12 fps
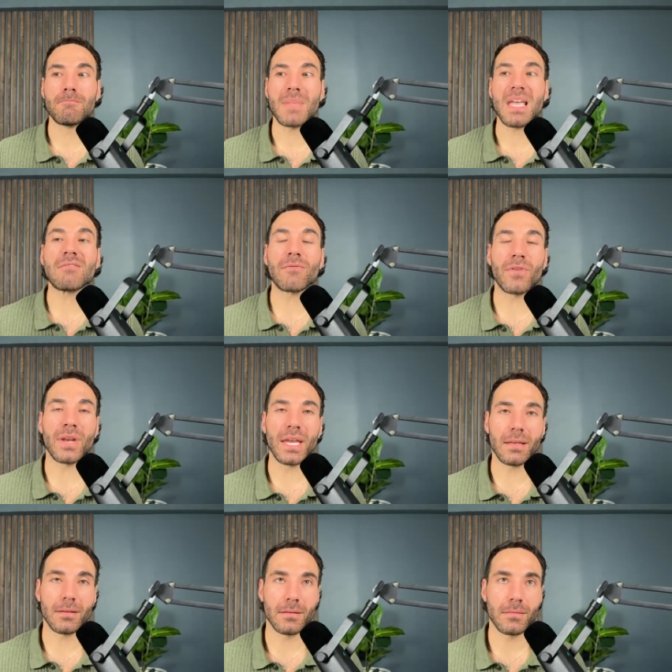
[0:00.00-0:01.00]

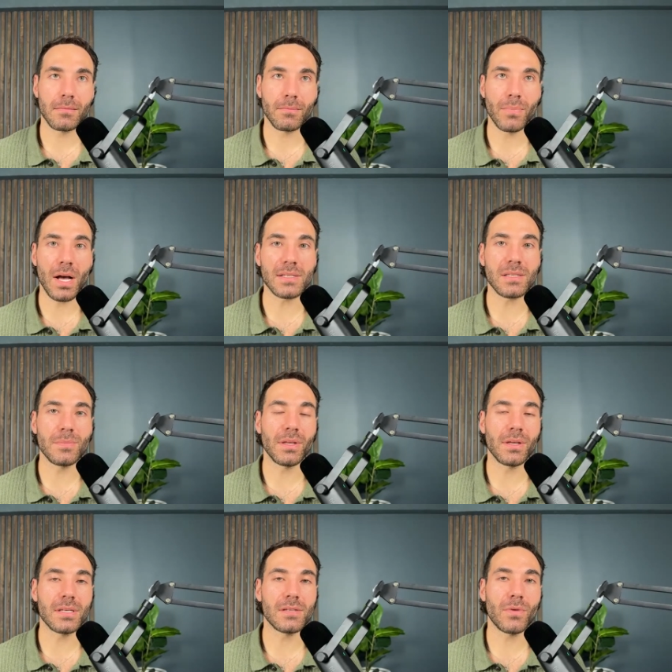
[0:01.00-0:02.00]
infinite
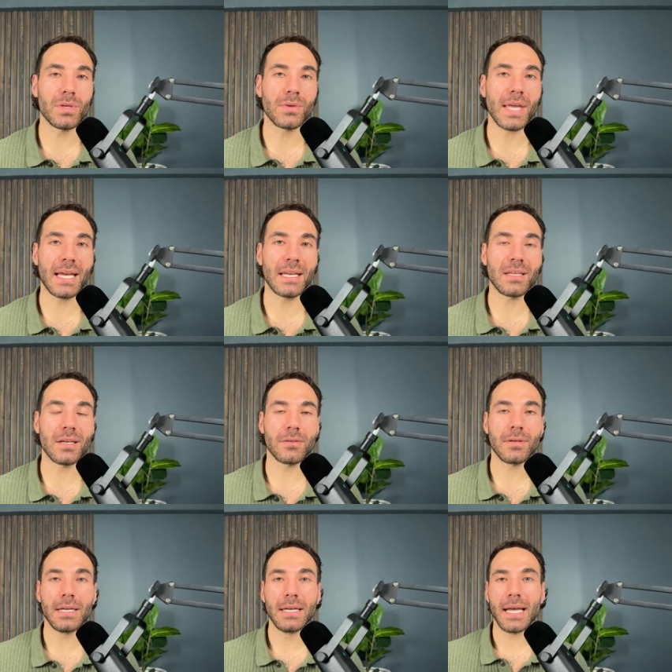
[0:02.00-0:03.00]
possibilities of what you can do.
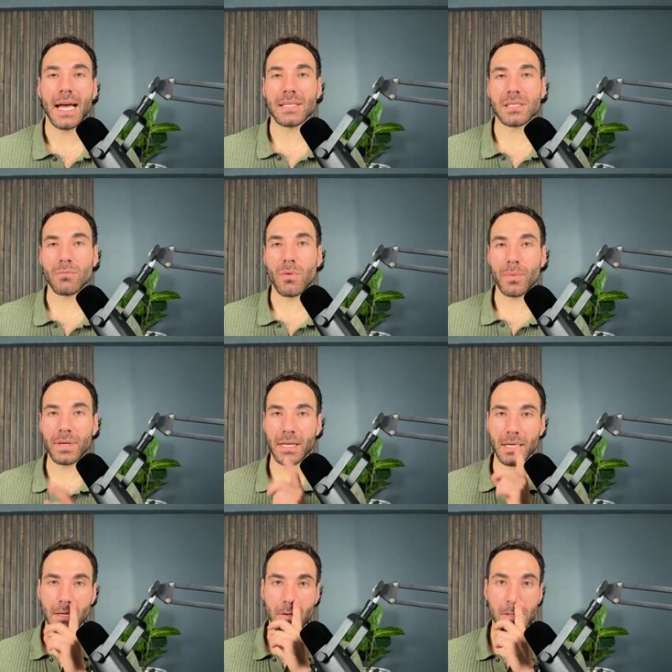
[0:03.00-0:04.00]
And so what we
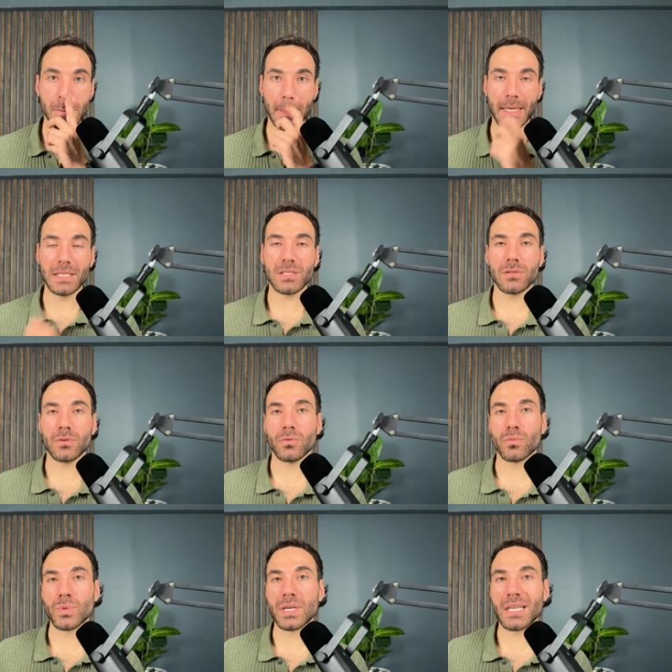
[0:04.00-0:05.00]
need to do is we need
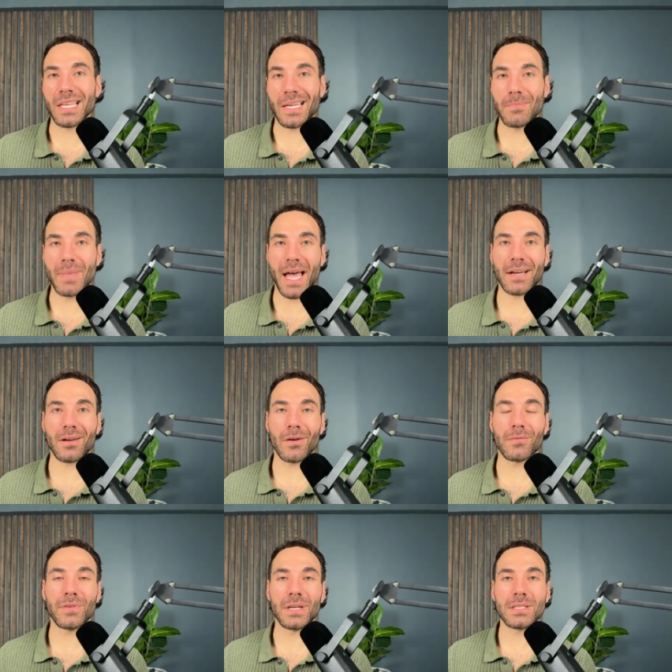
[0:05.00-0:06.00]
to reclaim back our
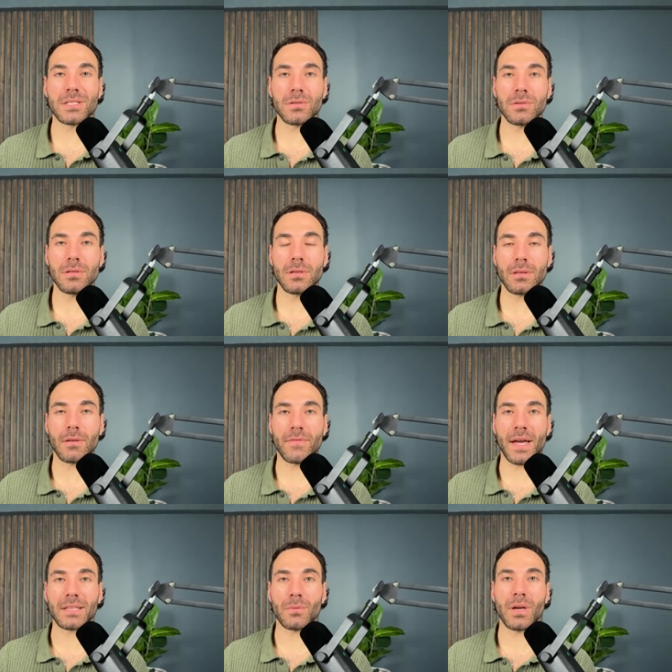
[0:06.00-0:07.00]
finitude, the
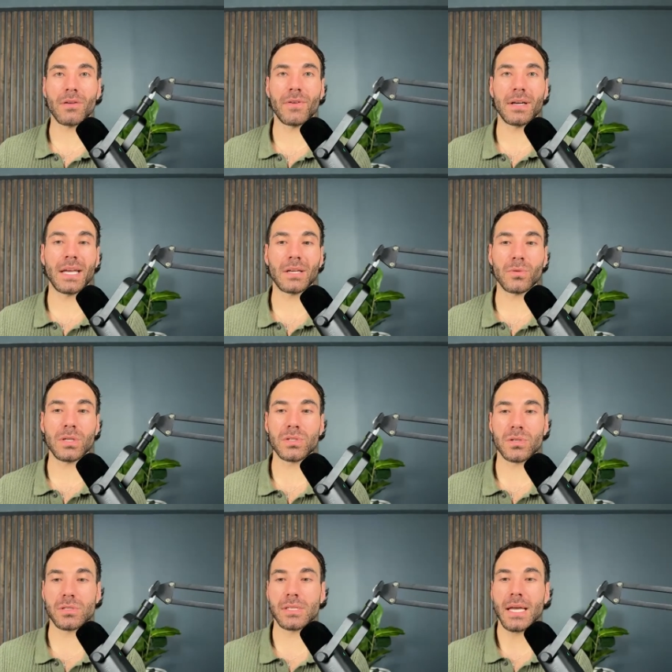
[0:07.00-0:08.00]
fact that we are finite
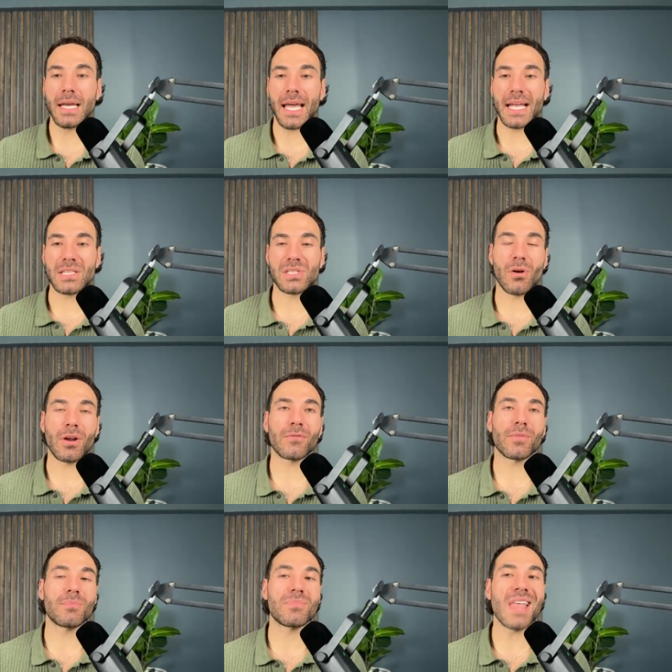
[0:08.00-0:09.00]
creatures. And starting
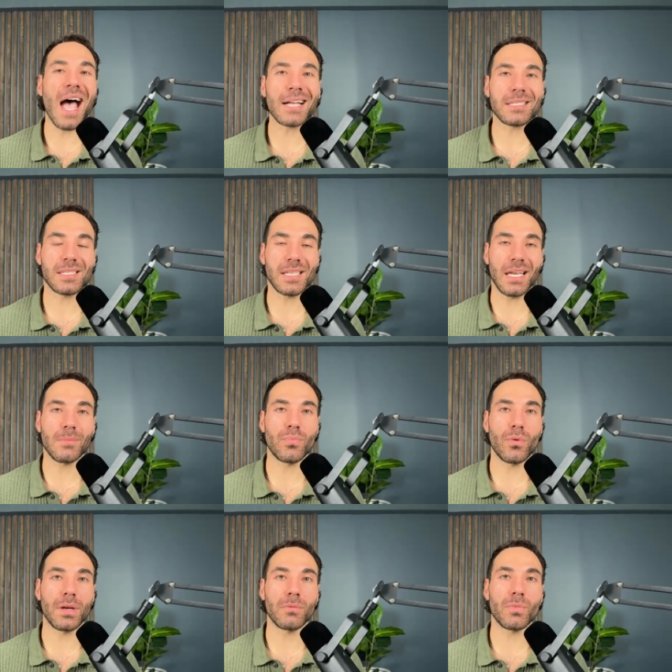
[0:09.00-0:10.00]
from that
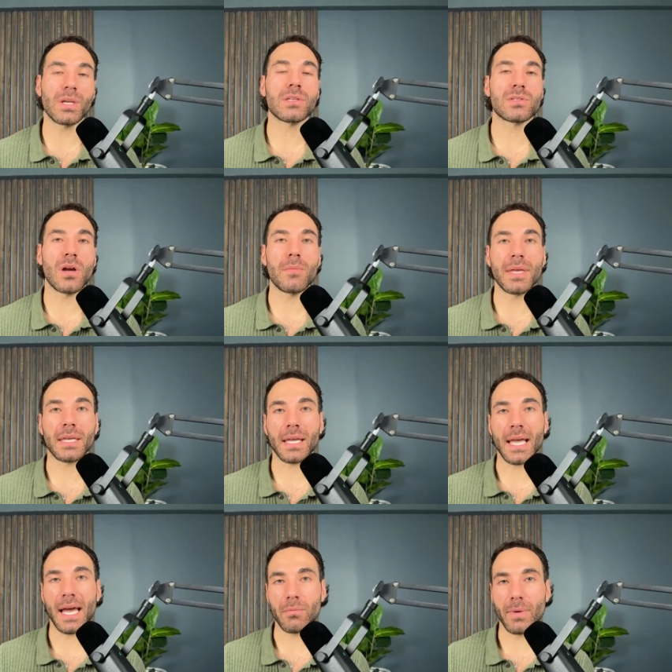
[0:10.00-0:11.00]
standpoint, we can start making
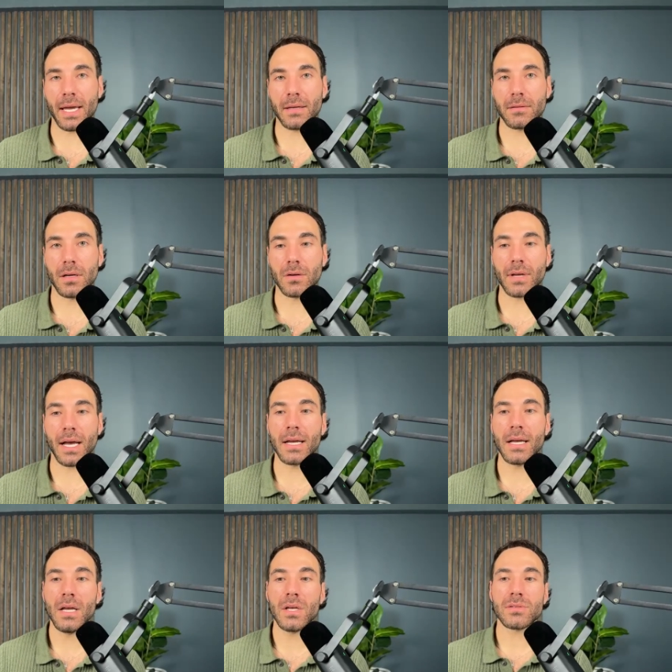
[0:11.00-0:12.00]
headway. Okay.
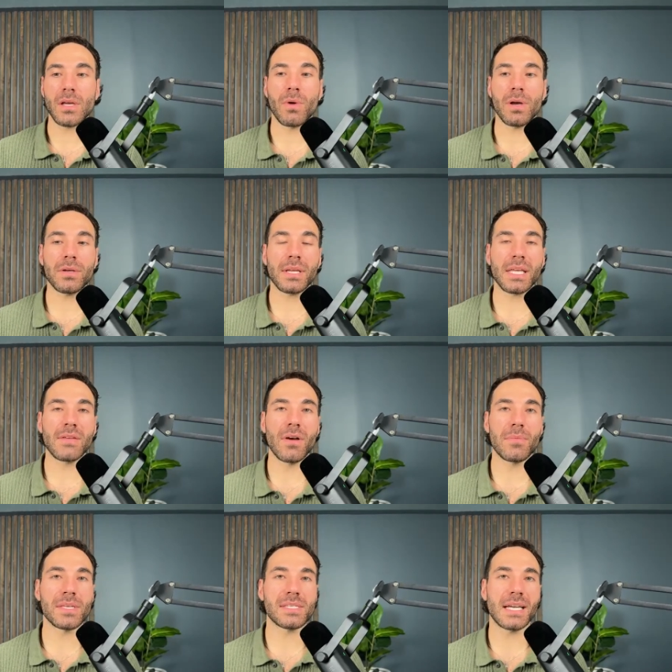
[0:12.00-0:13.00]
So I want you to give
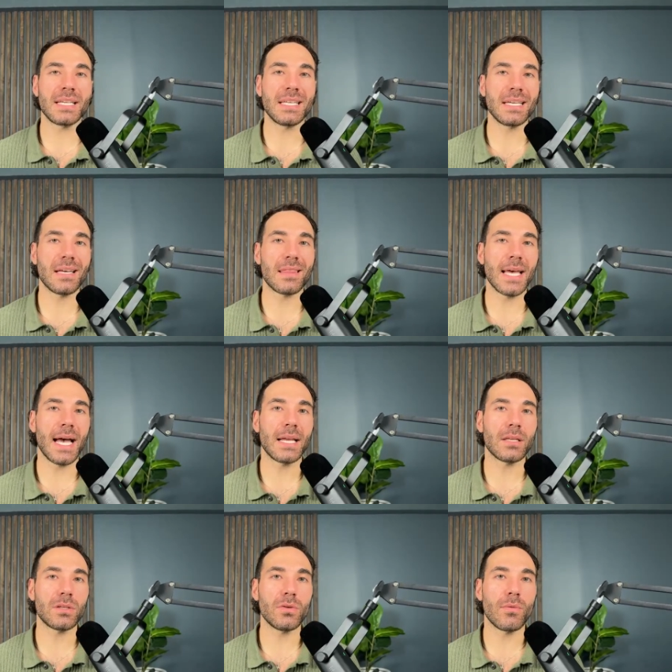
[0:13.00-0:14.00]
up this idea
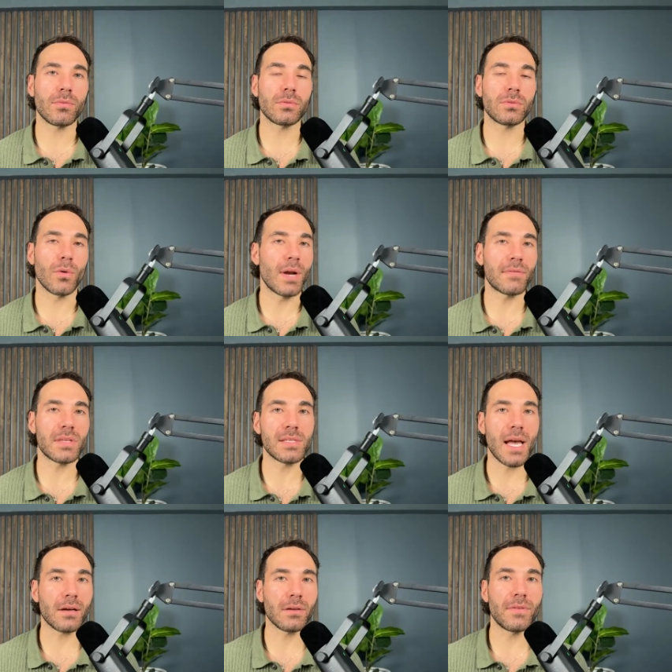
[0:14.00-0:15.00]
that you don't have to
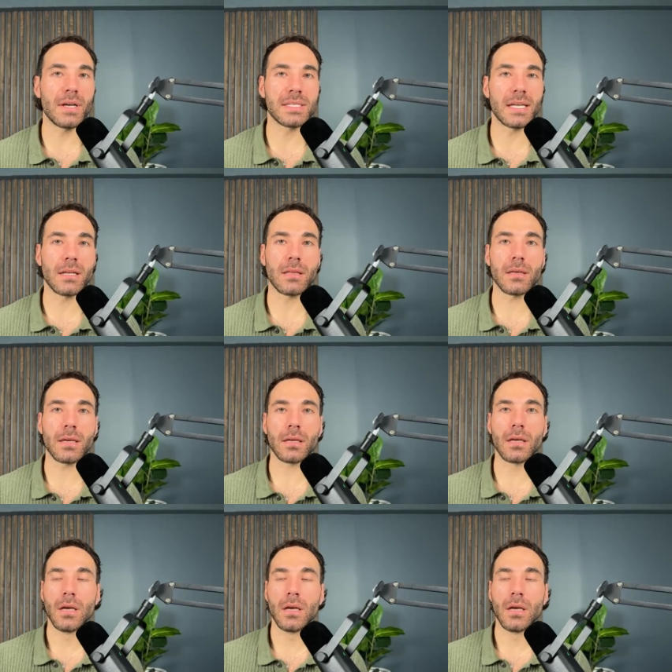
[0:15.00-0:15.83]
sacrifice anything,